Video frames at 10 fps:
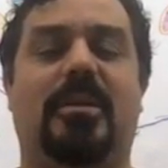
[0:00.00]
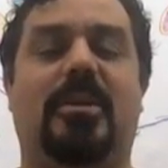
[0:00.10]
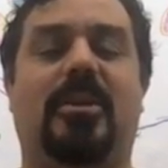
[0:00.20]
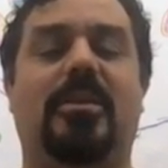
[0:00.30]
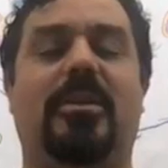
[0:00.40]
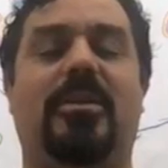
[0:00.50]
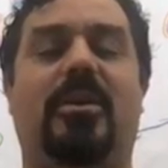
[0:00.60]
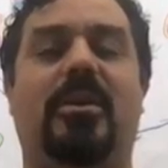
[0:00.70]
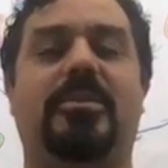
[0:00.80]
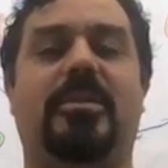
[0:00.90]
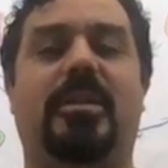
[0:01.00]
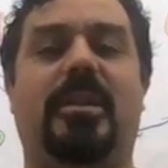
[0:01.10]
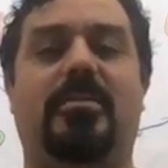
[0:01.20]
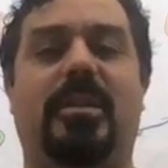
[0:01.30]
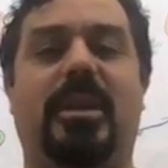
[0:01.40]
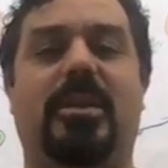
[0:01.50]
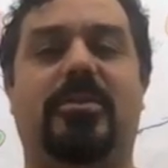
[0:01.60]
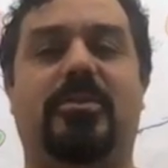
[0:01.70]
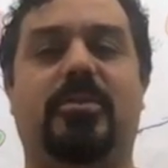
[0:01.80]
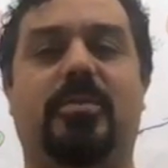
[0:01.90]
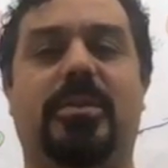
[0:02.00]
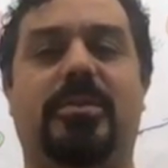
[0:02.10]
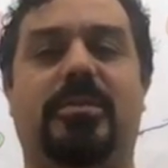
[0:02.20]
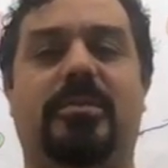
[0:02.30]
on the thoughts that may consume us,